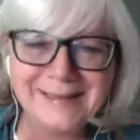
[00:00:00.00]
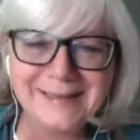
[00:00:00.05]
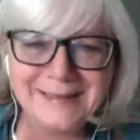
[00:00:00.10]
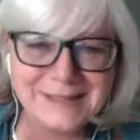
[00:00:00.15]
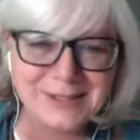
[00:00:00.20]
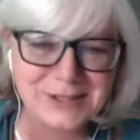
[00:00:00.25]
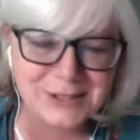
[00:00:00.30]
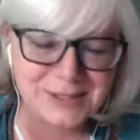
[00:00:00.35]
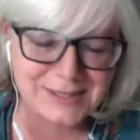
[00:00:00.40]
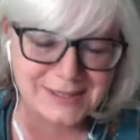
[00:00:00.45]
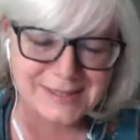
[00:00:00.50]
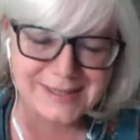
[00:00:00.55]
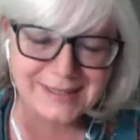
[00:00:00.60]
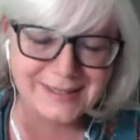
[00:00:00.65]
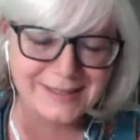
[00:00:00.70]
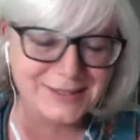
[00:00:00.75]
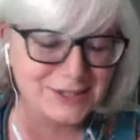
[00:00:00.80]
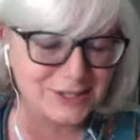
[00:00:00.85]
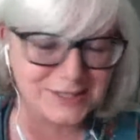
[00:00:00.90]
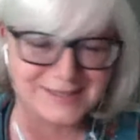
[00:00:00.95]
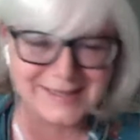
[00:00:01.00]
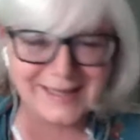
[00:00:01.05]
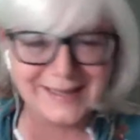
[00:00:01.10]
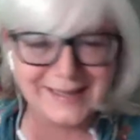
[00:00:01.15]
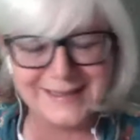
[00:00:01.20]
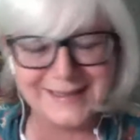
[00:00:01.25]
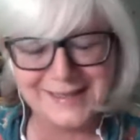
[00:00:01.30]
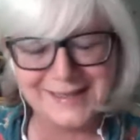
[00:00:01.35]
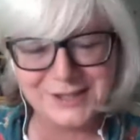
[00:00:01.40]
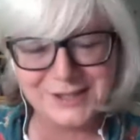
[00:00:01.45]
she's in, she's getting
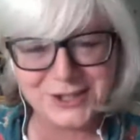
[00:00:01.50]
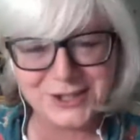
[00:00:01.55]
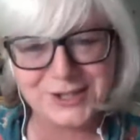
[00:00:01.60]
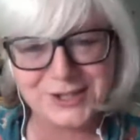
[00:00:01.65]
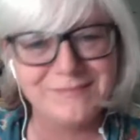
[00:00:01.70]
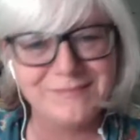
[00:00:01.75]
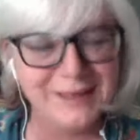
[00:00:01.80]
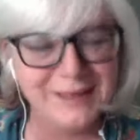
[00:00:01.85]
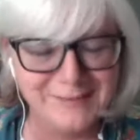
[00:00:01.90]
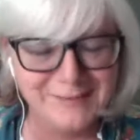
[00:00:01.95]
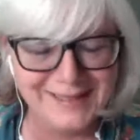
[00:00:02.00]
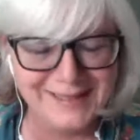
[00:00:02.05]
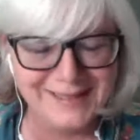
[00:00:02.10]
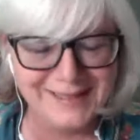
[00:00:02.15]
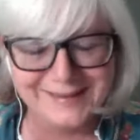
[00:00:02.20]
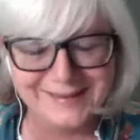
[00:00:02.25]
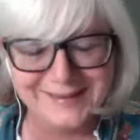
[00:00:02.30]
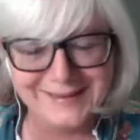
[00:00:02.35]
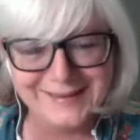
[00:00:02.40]
hitched immediately.